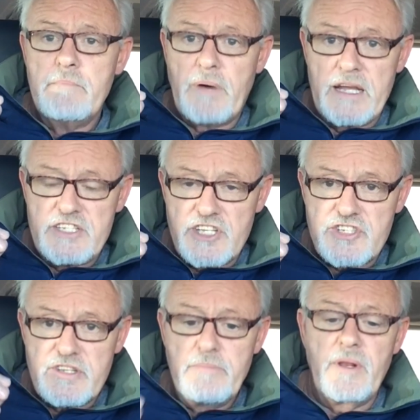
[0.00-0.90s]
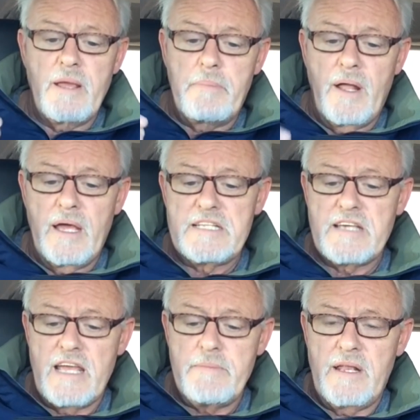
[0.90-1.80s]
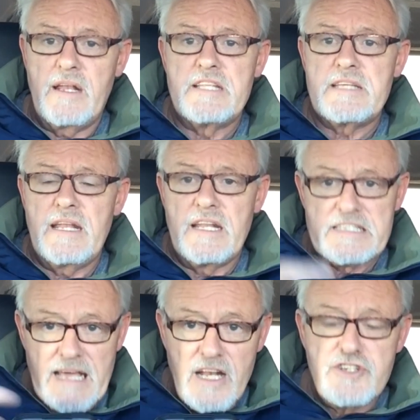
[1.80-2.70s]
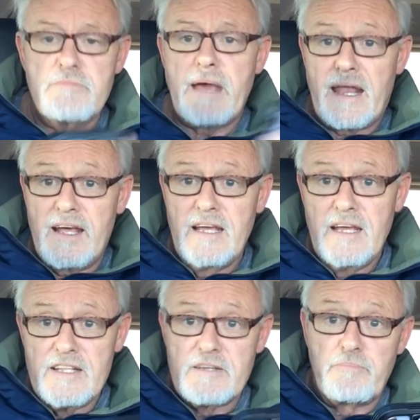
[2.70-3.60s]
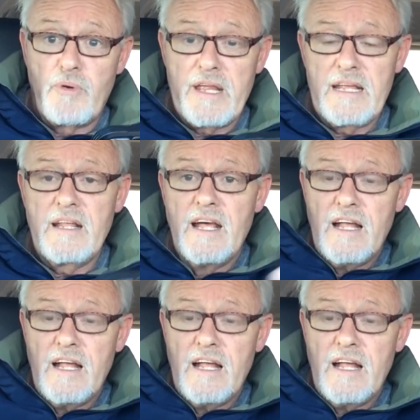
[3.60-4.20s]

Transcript: by just simply applying tape in an intelligent manner to bring